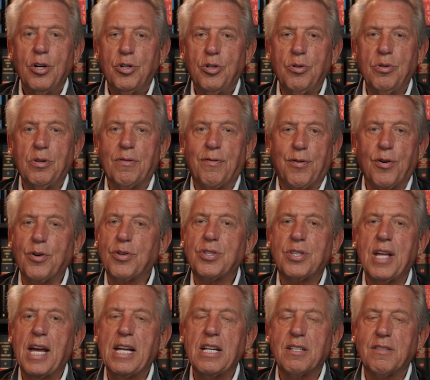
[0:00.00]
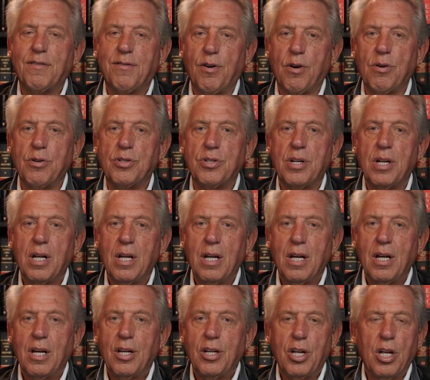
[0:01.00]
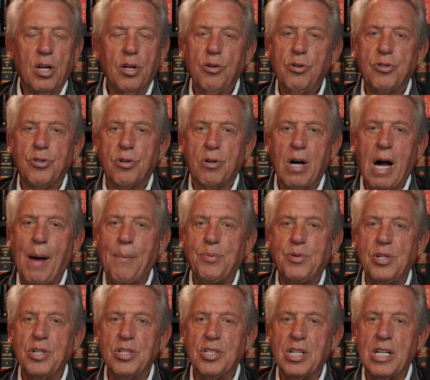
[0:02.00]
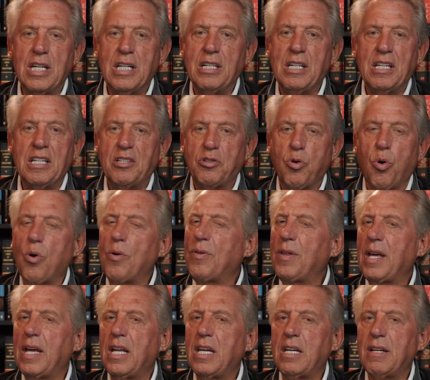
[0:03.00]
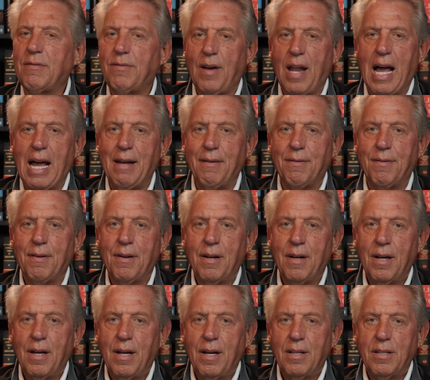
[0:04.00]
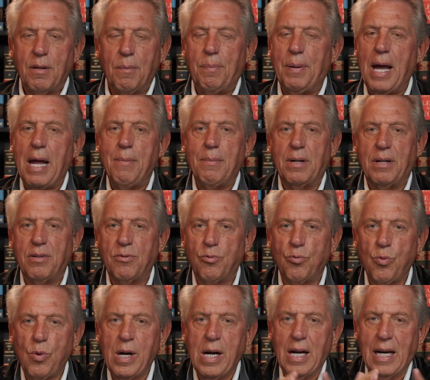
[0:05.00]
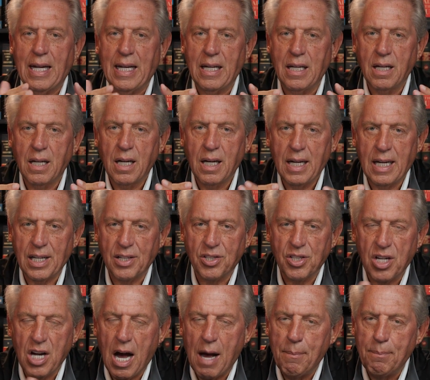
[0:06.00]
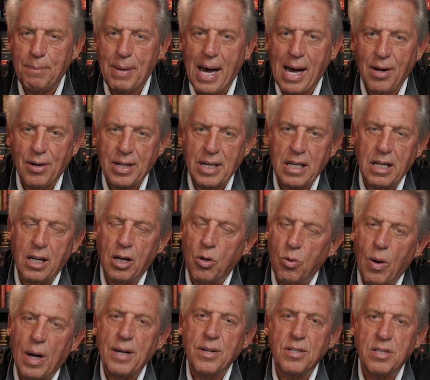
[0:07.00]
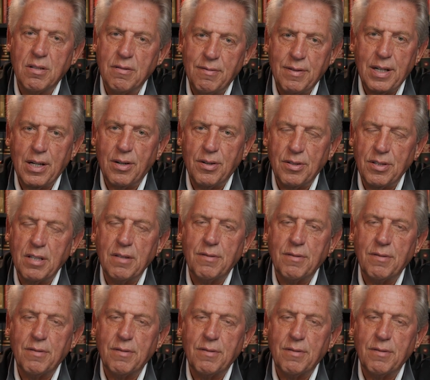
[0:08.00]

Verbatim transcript: do the first things first, you lose your options, and then toward the end of life, the payment really gets compounding and quite severe and